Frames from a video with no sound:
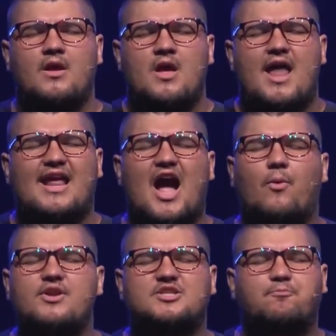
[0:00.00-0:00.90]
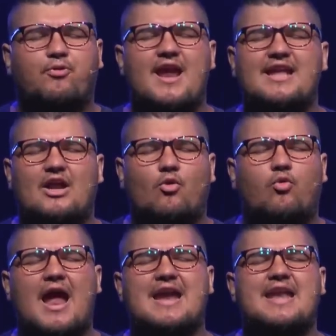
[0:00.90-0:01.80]
And God, we're just praying that
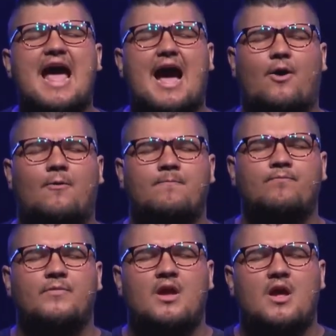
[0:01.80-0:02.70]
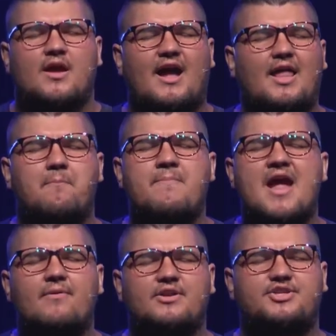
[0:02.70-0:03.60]
right now, God, that
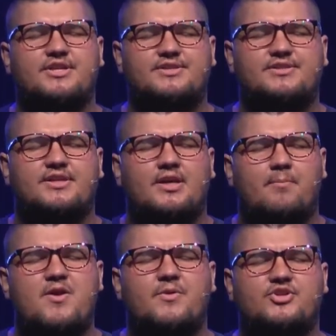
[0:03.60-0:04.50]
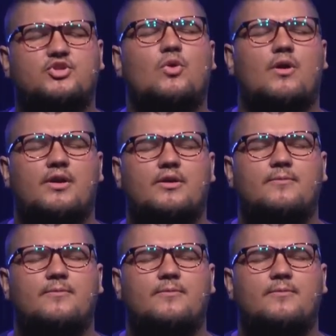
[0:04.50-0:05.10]
marriages be restored.